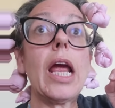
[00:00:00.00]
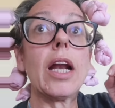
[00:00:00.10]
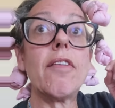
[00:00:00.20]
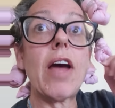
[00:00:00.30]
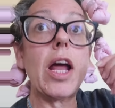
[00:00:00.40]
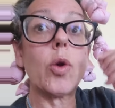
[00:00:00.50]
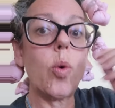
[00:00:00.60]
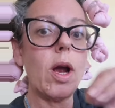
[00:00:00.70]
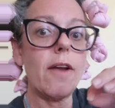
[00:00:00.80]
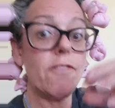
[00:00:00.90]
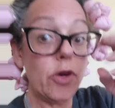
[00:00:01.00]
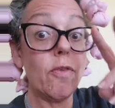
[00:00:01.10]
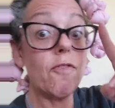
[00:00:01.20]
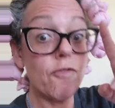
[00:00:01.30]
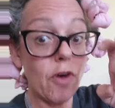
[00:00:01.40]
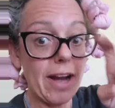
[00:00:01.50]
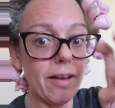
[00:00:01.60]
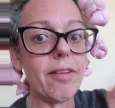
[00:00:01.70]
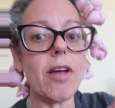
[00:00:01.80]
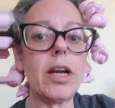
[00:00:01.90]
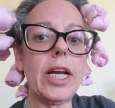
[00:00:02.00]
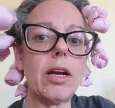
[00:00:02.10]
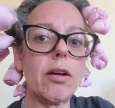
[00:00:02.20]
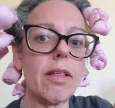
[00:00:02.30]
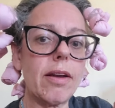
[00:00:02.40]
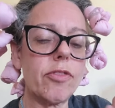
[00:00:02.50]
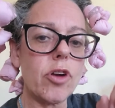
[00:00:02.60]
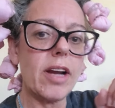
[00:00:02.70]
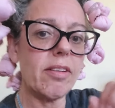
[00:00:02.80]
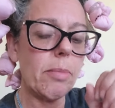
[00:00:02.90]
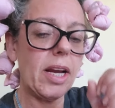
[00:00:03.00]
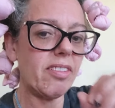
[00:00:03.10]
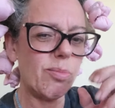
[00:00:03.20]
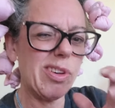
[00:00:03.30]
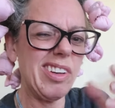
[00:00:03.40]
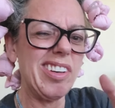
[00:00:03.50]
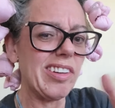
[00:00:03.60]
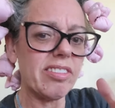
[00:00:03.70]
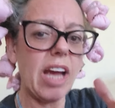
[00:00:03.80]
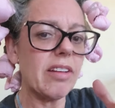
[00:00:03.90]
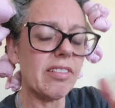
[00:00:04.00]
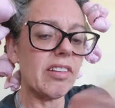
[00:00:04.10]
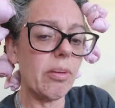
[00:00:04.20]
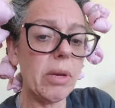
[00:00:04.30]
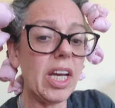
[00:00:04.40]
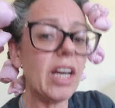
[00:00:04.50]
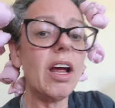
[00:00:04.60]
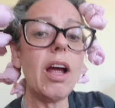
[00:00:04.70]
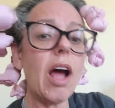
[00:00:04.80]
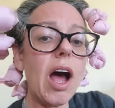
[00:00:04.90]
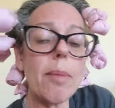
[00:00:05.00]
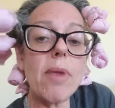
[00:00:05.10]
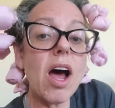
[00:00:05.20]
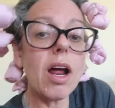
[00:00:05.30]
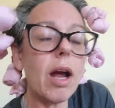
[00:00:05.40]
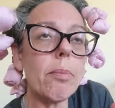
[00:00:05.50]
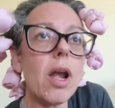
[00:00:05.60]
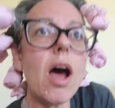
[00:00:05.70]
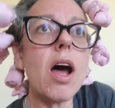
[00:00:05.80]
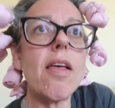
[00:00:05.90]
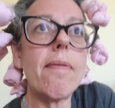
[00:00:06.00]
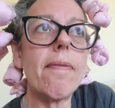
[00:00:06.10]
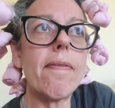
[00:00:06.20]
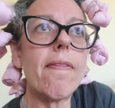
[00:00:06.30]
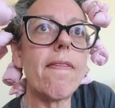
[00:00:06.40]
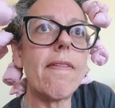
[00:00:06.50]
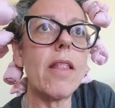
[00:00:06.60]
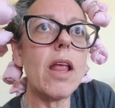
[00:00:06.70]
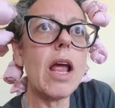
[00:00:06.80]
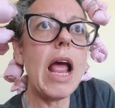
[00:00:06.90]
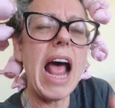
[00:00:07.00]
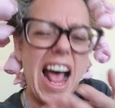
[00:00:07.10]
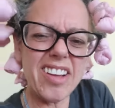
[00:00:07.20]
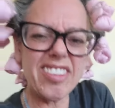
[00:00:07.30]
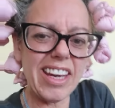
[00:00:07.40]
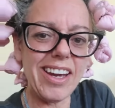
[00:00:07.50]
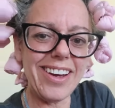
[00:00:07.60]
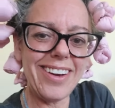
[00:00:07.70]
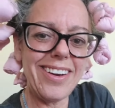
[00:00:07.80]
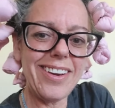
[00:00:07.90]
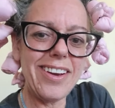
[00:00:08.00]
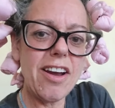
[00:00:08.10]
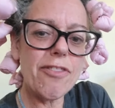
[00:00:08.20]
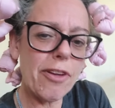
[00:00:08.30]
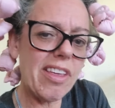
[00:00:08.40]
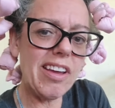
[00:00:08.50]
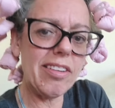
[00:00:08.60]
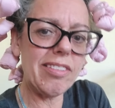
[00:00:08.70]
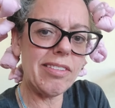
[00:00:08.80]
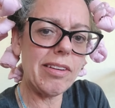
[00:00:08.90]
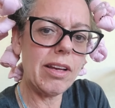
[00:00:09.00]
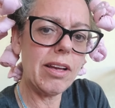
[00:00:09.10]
And I've had quite a few friends on here that have tried to make some really disgust to me. I'm not asking for this.